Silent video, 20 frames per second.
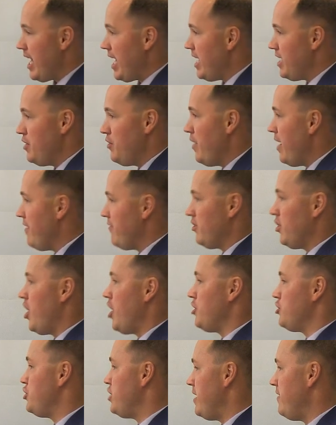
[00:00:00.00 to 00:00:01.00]
and you have
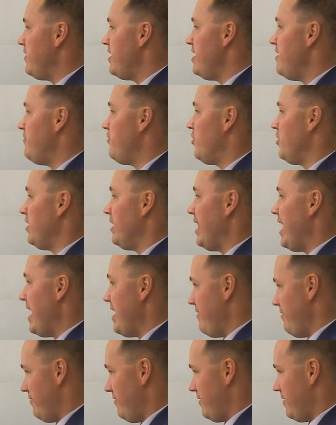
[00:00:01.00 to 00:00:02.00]
longevity for
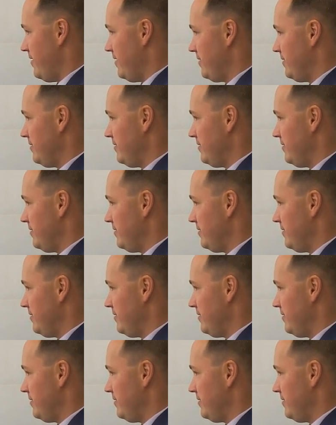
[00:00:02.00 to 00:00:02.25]
life